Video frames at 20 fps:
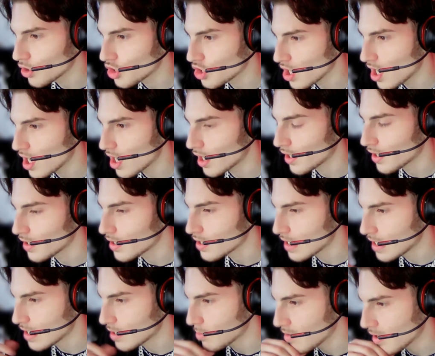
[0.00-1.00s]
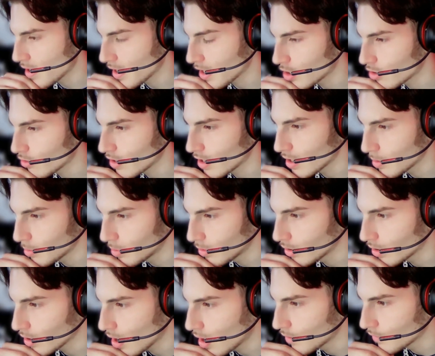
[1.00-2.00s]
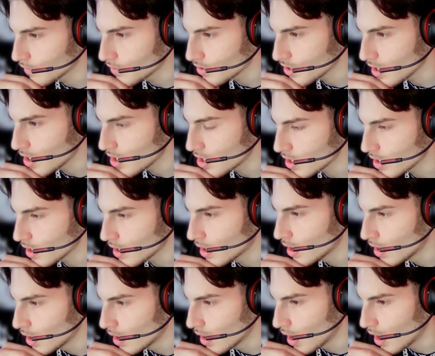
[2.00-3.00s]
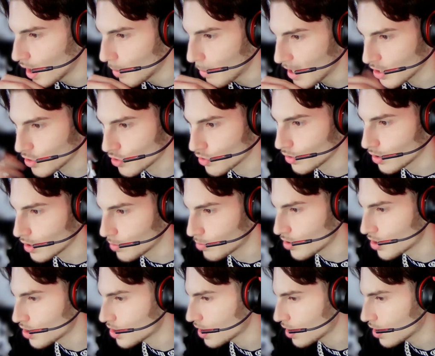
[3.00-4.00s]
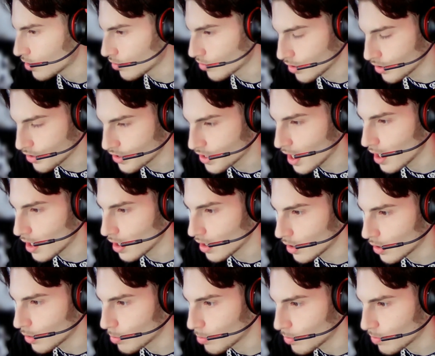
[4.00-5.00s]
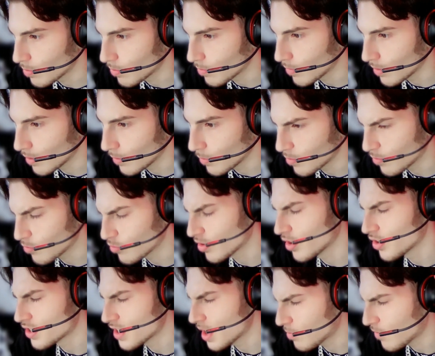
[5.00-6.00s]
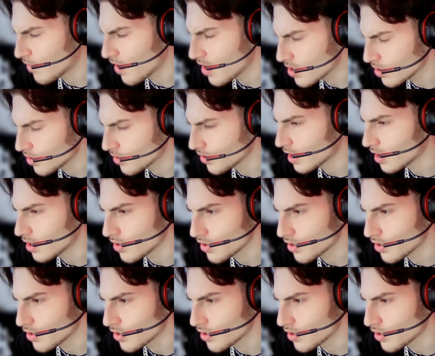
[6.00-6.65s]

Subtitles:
John, this has been like a credible conversation. I truly appreciate your real estate professionals like